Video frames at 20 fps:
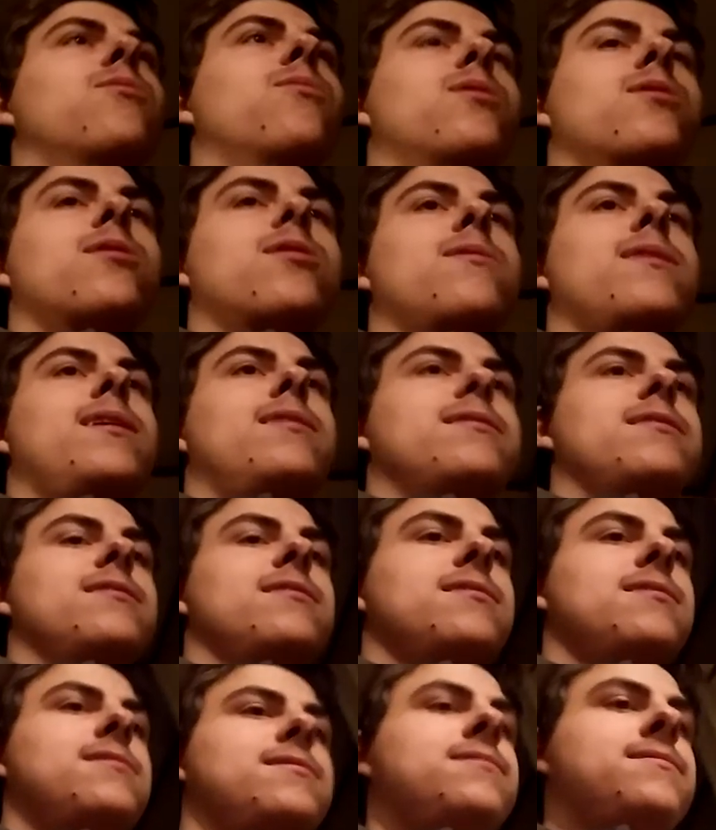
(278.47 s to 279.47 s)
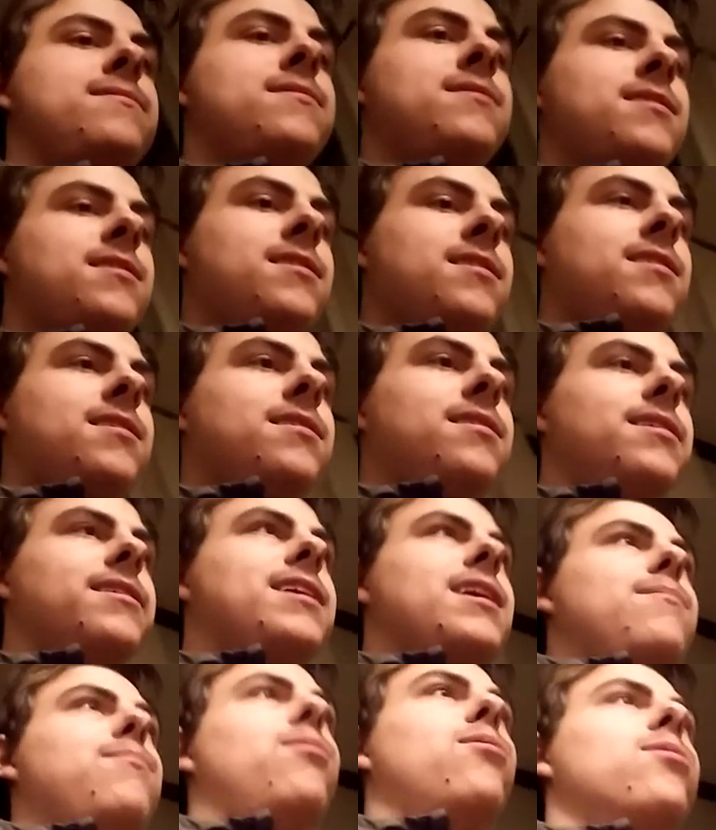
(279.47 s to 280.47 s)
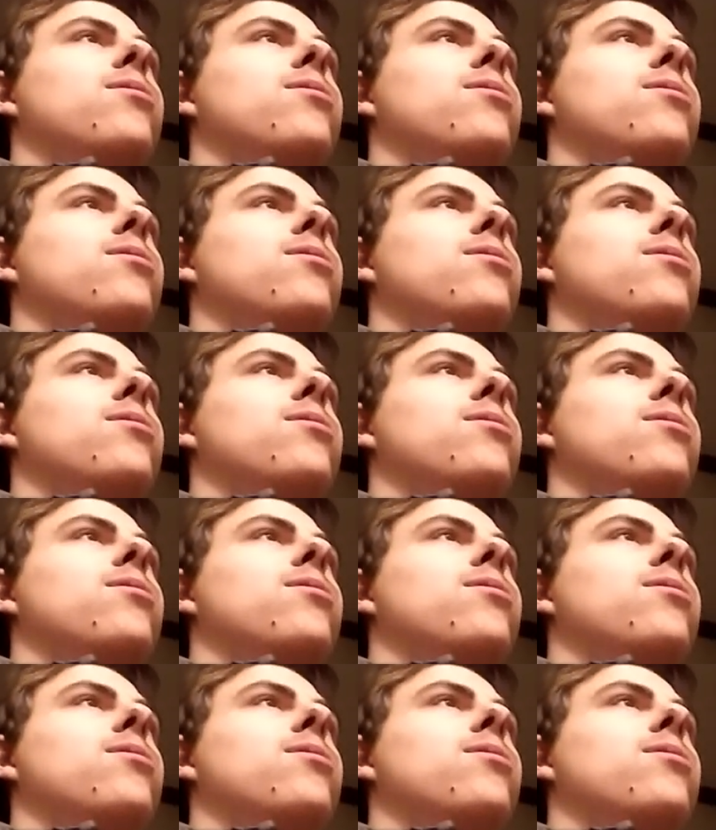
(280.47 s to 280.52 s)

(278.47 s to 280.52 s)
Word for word: put water around it, let that